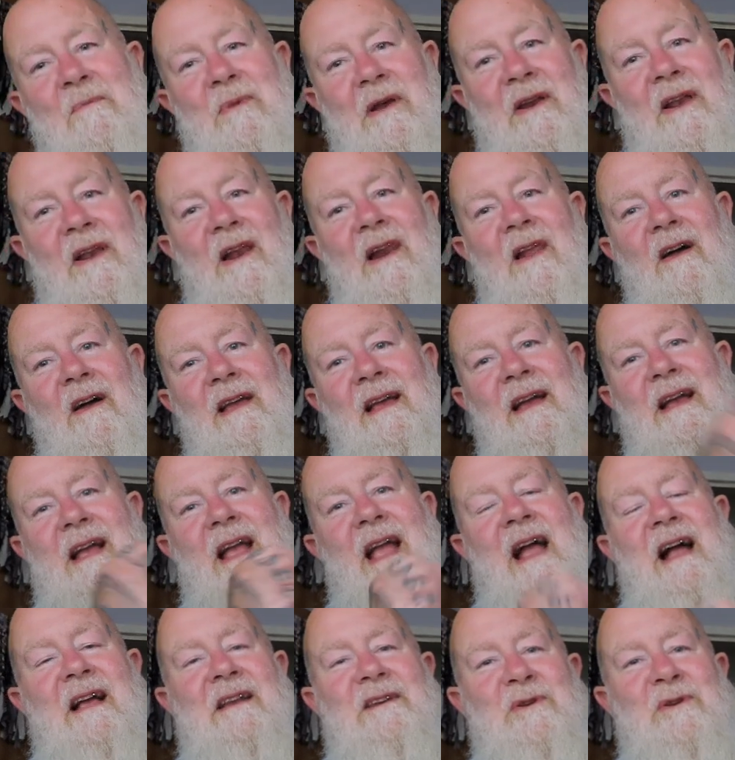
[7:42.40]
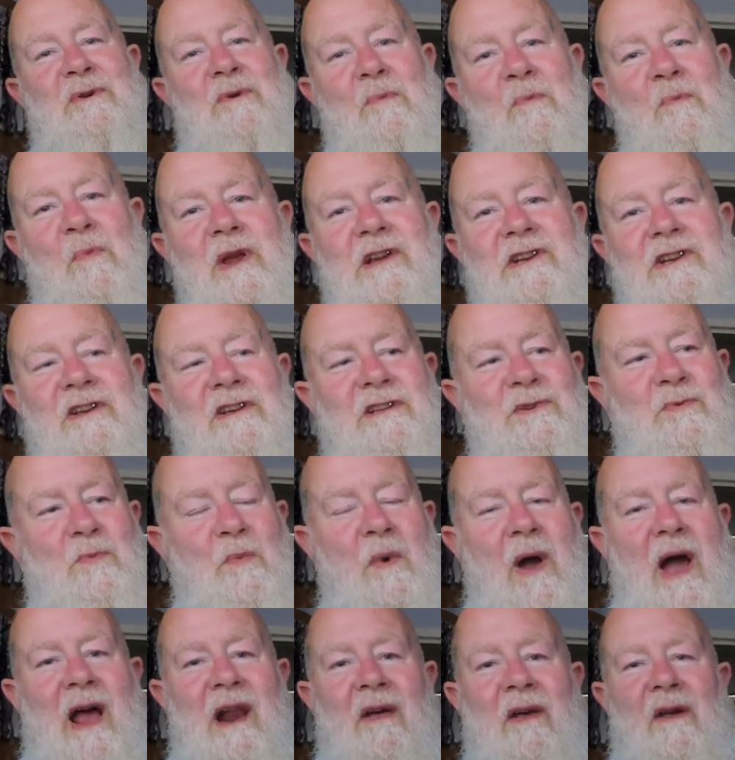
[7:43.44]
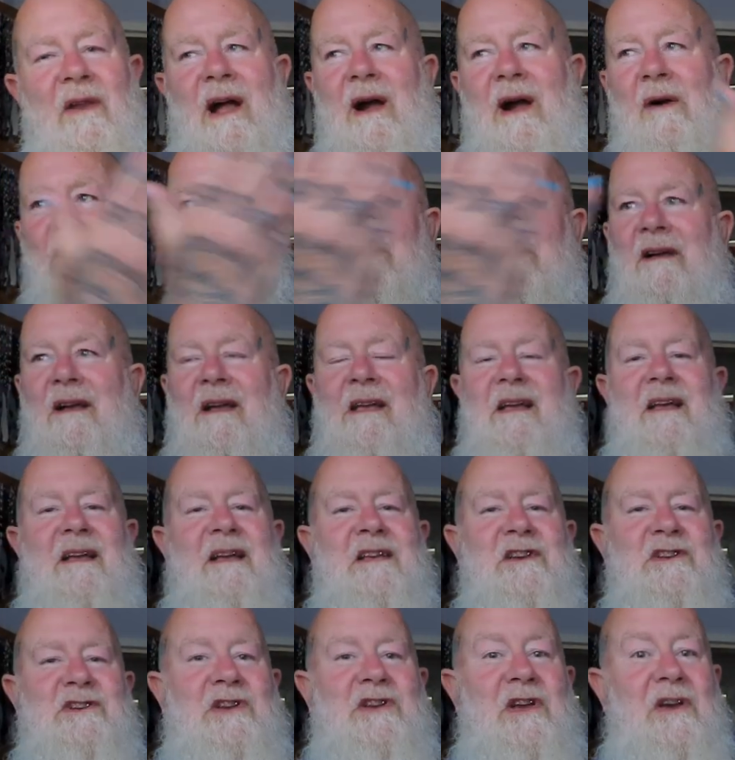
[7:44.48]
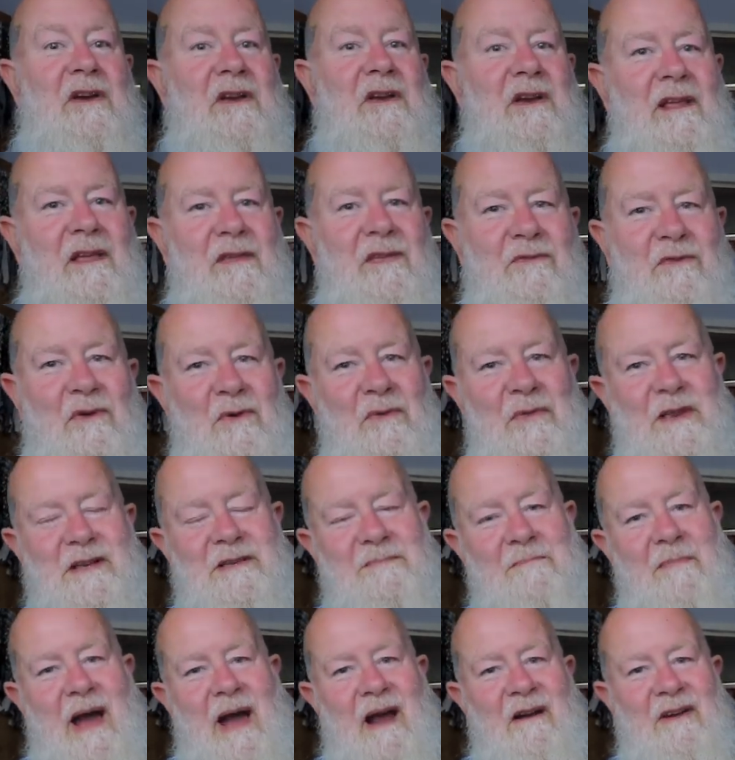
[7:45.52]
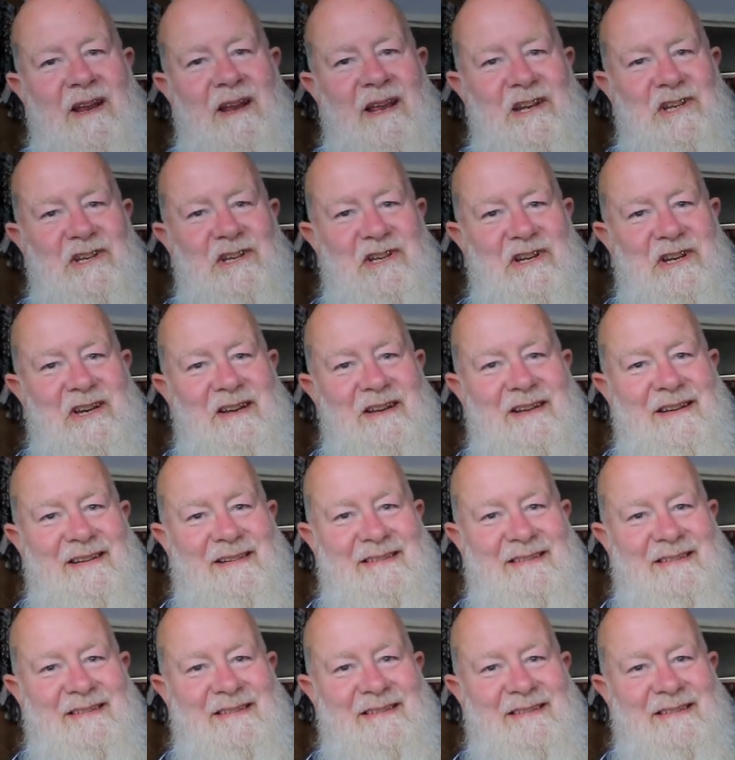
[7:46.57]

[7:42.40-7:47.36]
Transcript: and we're going to light a candle and wish us well on our journey through this marriage.